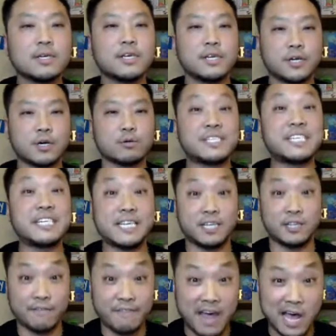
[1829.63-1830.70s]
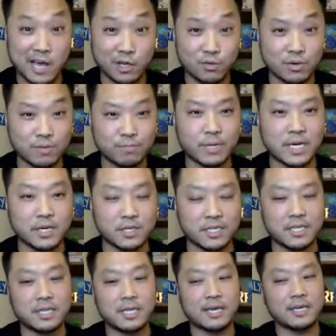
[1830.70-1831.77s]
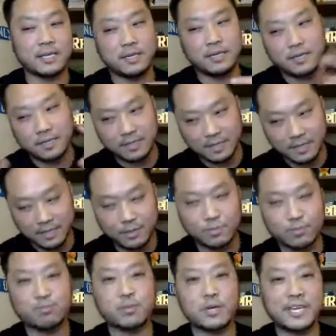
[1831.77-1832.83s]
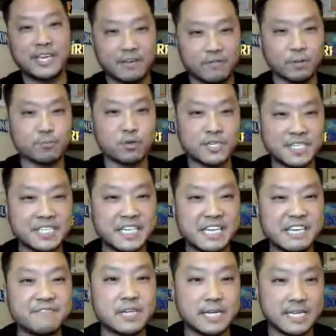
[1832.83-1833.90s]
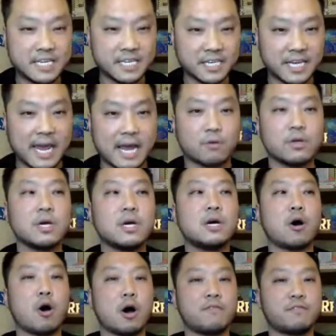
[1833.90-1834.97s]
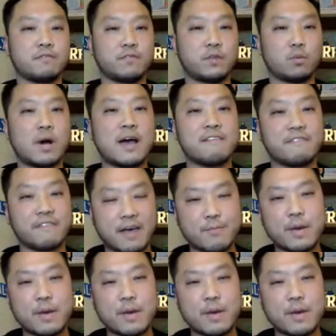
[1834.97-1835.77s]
you know, seeing the value in bundling. They can give a perceived discount off of the Wi-Fi